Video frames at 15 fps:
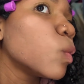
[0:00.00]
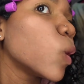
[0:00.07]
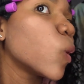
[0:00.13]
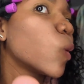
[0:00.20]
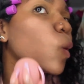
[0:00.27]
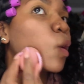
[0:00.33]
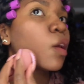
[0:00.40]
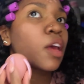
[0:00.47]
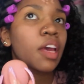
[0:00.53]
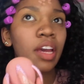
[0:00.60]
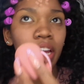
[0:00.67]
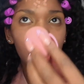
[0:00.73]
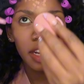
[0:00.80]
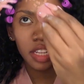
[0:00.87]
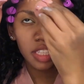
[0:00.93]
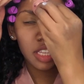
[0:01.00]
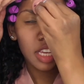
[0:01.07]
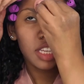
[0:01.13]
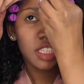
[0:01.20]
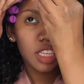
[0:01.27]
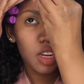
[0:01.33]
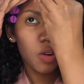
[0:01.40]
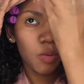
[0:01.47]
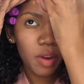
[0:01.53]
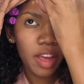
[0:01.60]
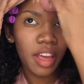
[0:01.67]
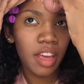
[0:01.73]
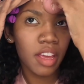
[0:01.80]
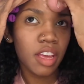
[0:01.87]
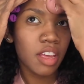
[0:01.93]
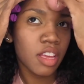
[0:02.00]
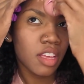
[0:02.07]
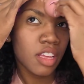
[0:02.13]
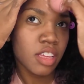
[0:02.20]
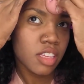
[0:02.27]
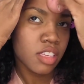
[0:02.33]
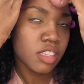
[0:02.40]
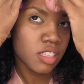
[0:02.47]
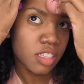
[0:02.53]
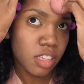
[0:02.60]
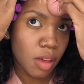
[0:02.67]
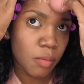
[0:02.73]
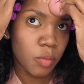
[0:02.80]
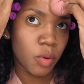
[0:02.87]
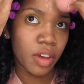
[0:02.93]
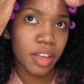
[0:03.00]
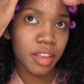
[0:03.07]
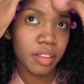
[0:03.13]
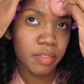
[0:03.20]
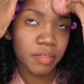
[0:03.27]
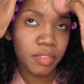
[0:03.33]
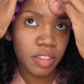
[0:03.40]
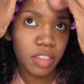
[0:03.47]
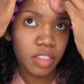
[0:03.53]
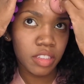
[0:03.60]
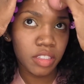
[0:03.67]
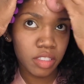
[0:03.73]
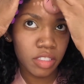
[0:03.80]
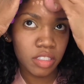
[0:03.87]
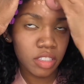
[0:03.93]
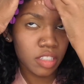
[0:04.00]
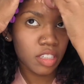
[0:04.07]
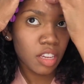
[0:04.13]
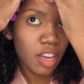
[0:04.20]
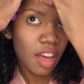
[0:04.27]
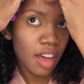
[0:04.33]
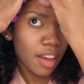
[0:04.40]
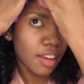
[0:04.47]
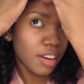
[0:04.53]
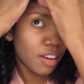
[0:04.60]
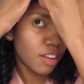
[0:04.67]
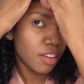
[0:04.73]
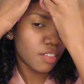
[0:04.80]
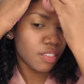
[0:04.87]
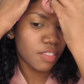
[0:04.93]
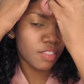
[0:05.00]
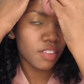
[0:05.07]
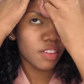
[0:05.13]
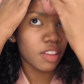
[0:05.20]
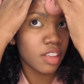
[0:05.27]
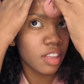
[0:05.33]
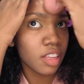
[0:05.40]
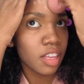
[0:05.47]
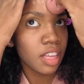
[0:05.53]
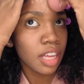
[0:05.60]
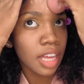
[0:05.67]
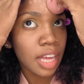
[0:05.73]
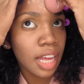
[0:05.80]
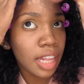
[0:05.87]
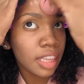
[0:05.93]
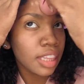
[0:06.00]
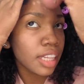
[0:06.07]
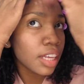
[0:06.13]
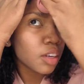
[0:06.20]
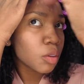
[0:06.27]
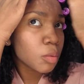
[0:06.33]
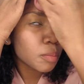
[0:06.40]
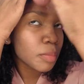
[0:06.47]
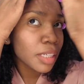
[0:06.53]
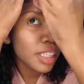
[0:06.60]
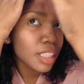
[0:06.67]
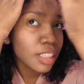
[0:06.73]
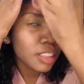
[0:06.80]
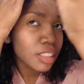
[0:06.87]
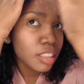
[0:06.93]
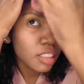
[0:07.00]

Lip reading: But it kind of takes it away somewhat. Kind of. A little bit.